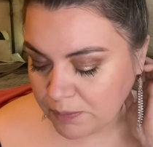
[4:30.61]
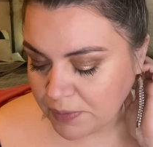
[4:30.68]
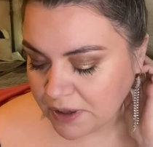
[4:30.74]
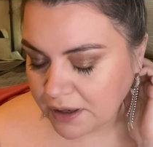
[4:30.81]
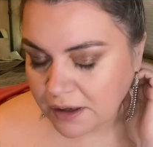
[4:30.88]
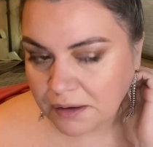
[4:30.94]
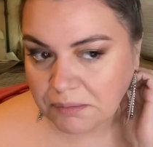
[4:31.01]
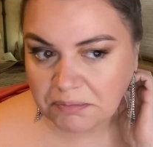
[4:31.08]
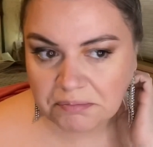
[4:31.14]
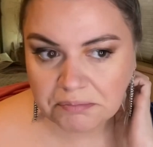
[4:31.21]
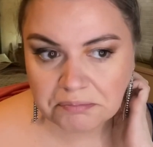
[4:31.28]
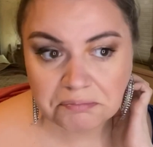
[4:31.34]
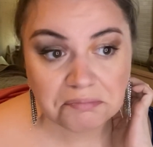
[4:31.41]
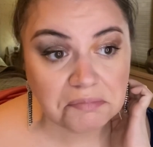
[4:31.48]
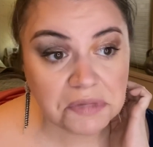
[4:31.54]
but
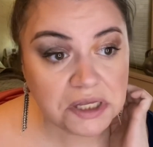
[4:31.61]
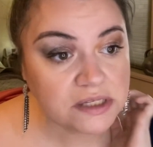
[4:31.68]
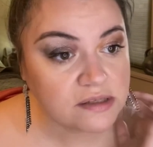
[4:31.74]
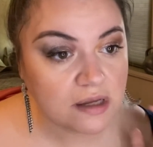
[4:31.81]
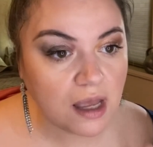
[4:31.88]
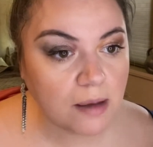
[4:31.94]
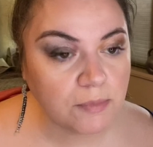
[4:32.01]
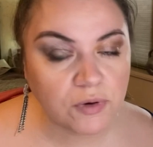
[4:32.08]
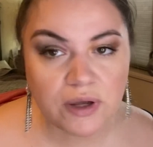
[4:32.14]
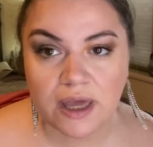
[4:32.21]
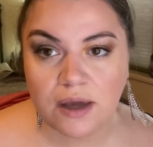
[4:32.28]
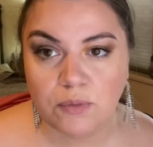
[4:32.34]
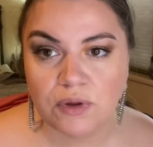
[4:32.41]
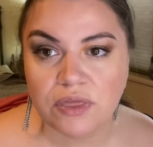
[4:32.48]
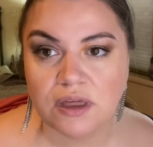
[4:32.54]
I'm okay
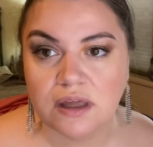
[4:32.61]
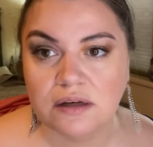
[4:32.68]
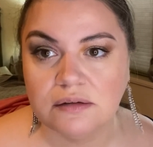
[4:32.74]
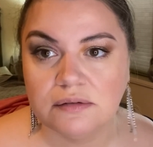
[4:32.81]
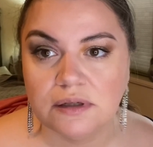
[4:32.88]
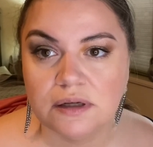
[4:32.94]
with it.